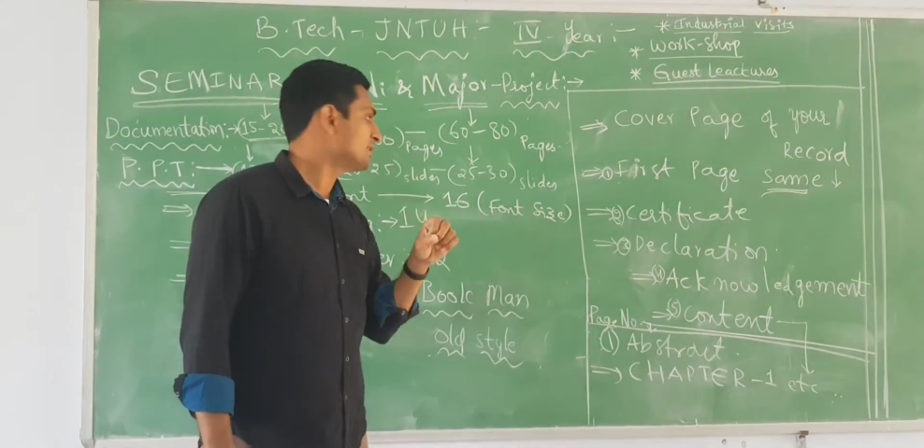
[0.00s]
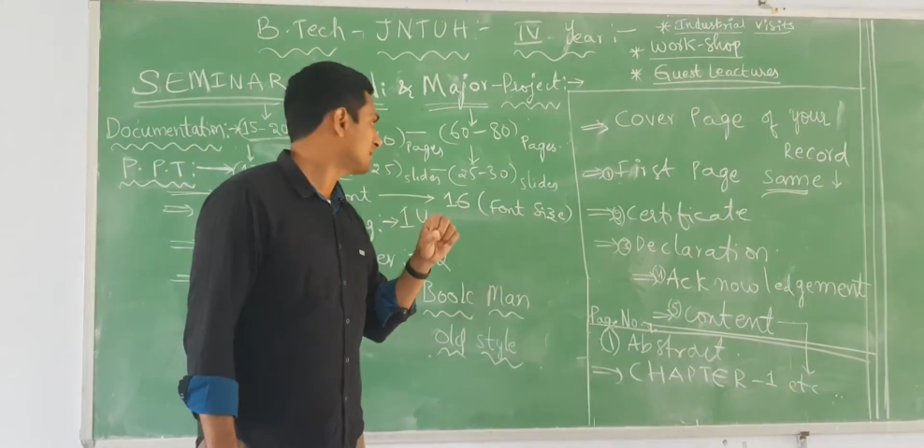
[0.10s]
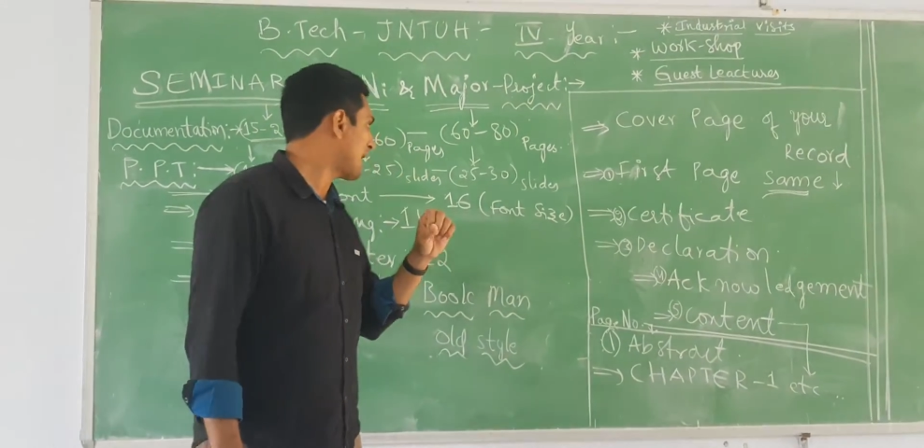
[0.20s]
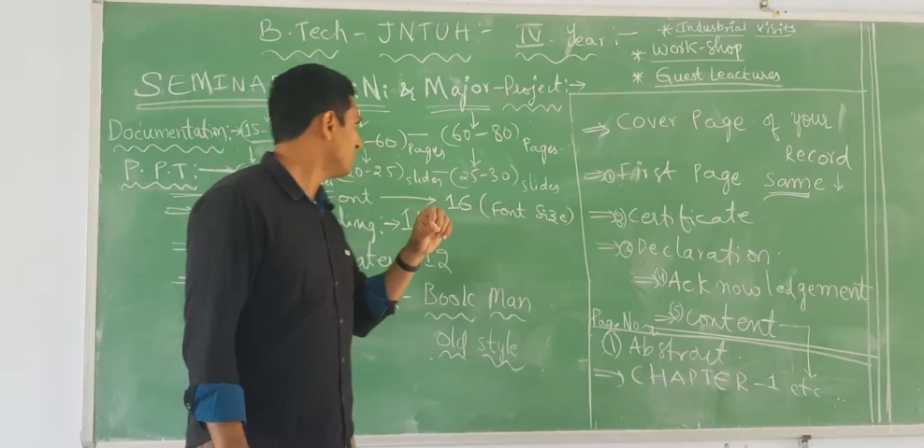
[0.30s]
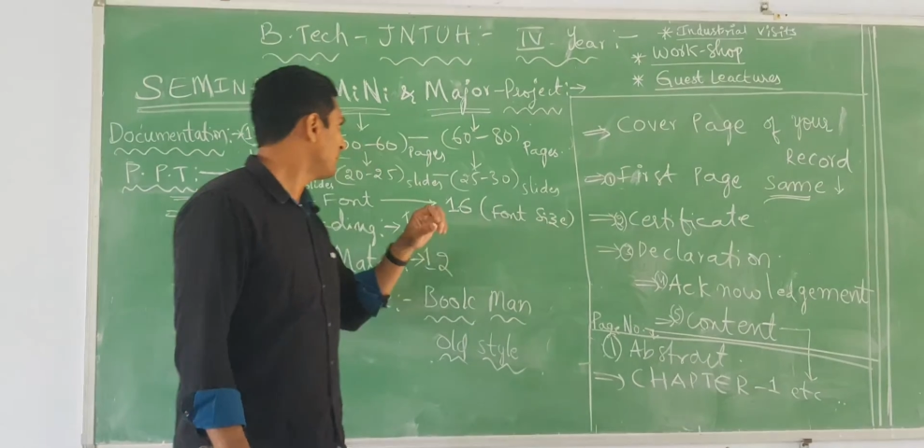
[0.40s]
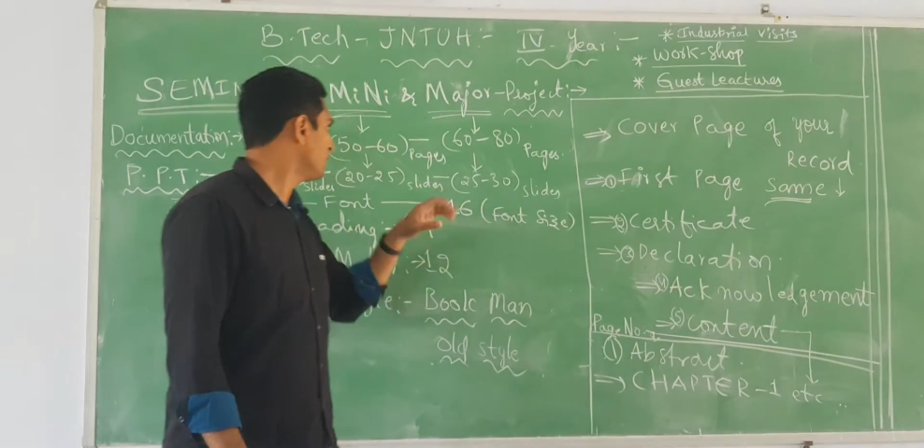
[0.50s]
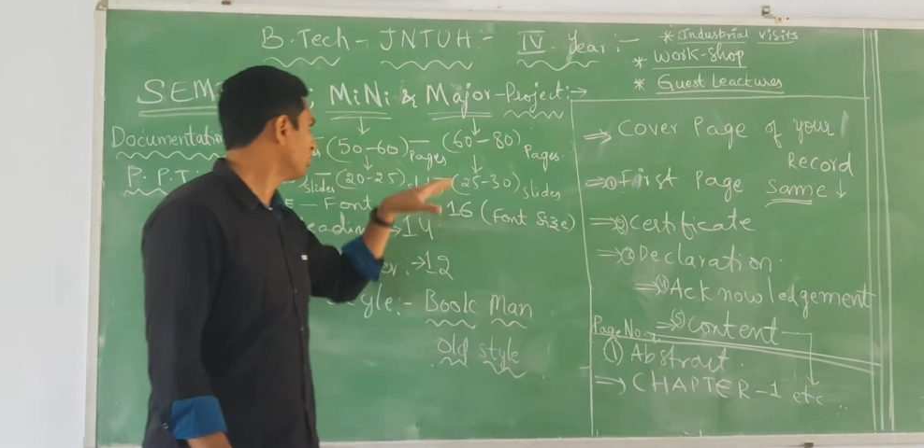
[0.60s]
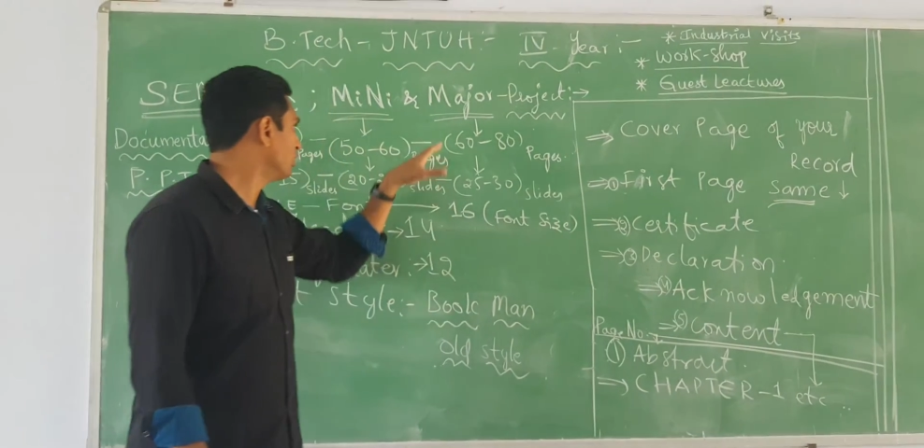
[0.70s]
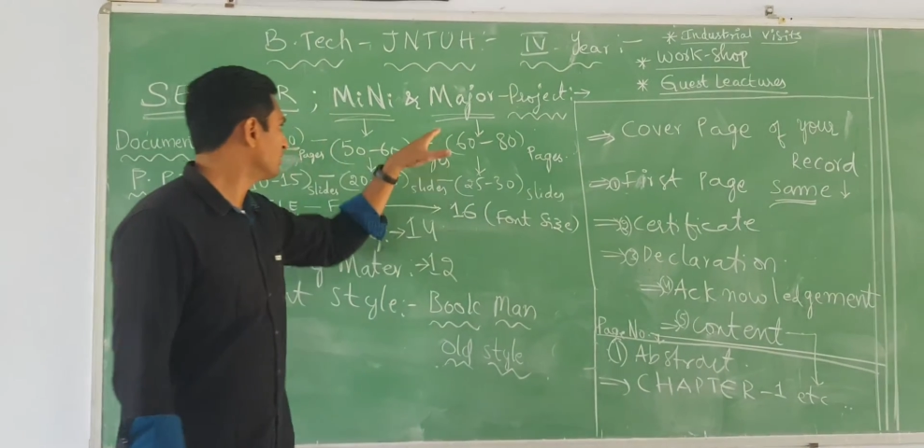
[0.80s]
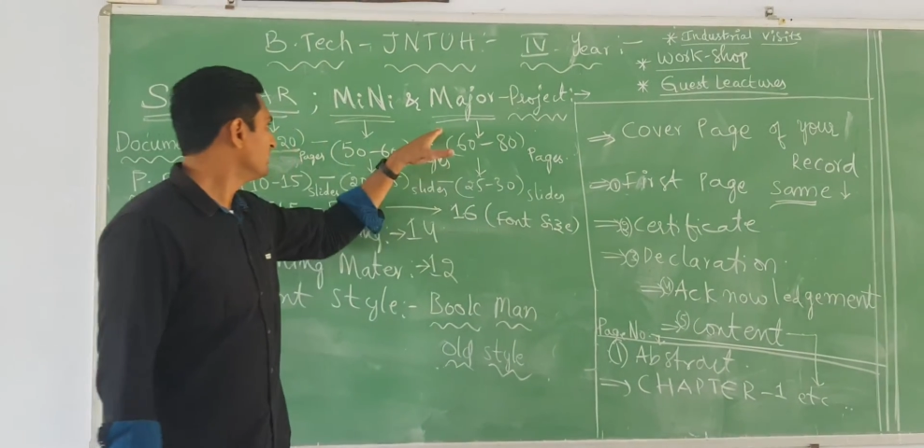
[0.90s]
sample
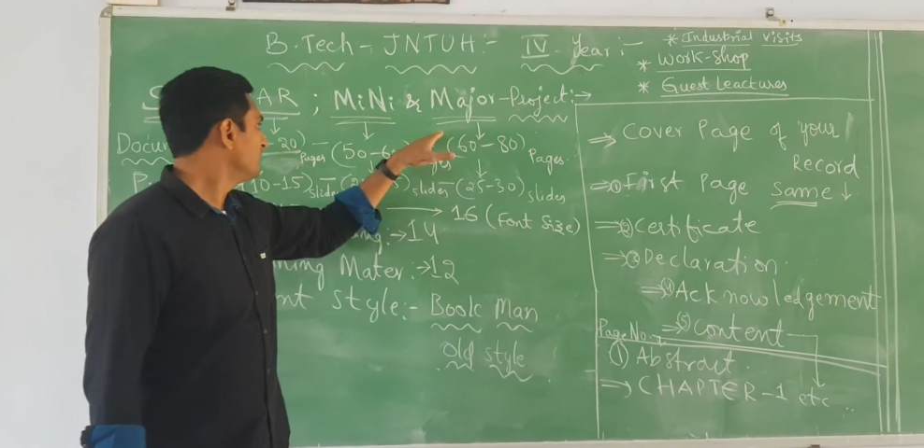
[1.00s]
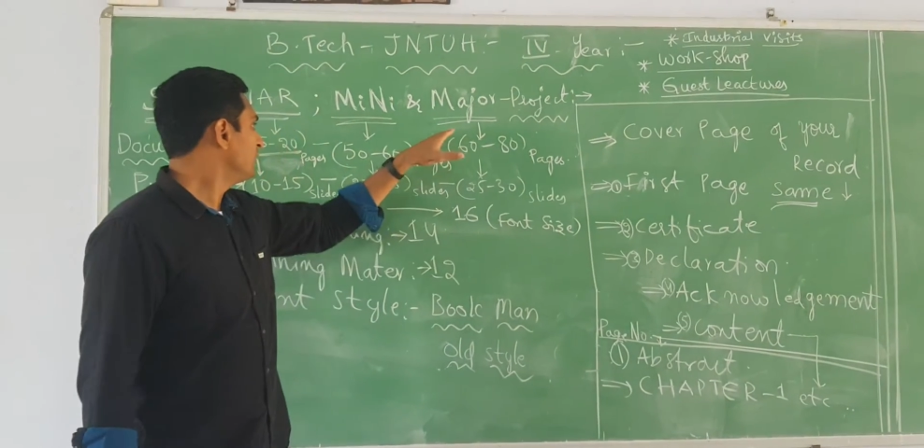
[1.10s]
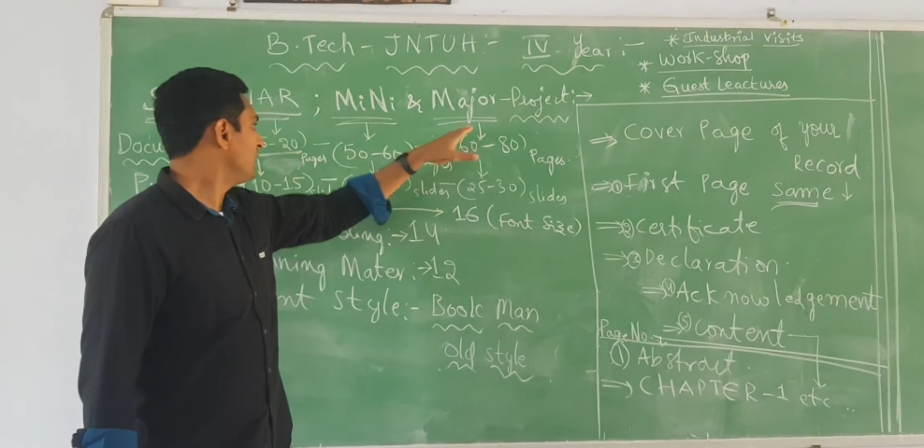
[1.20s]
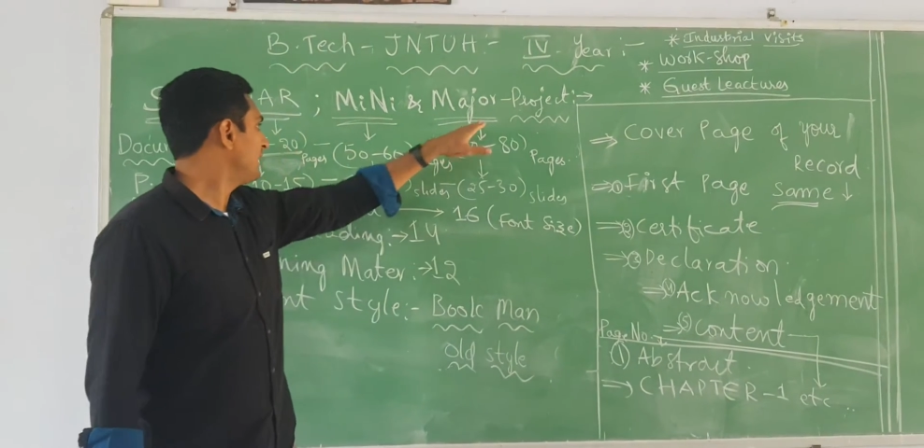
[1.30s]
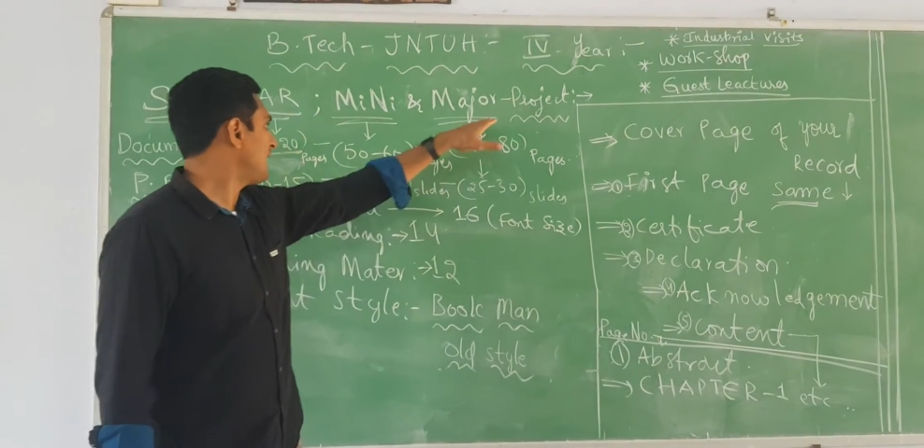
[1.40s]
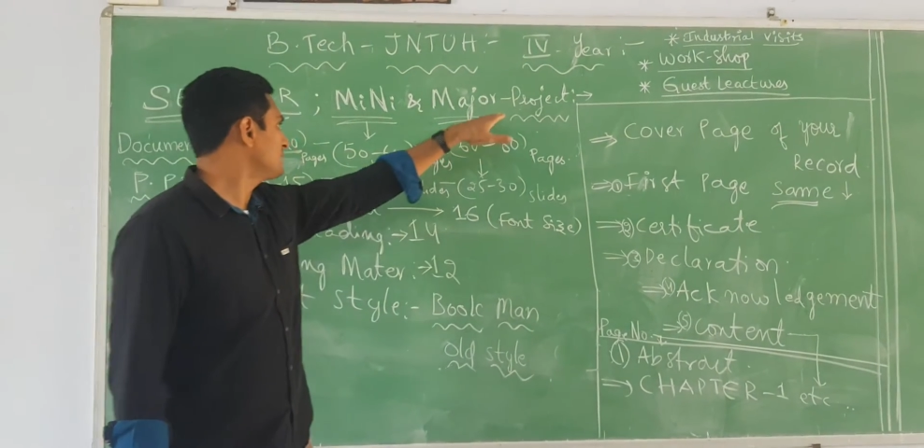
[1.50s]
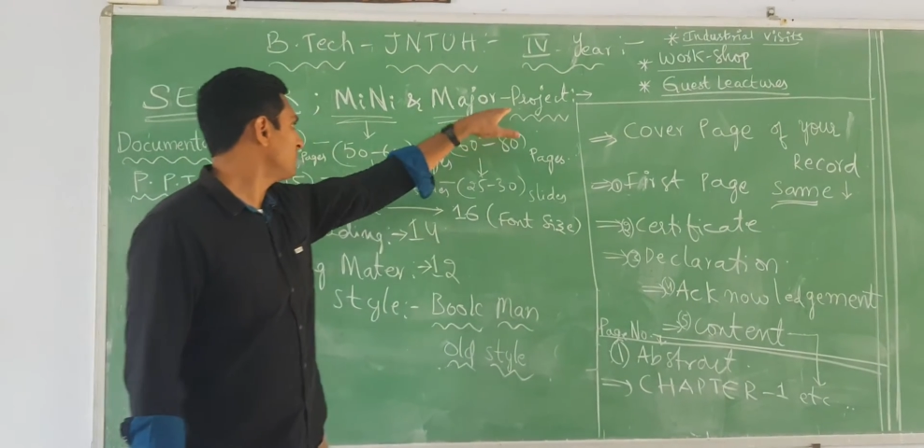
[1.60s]
code. Whereas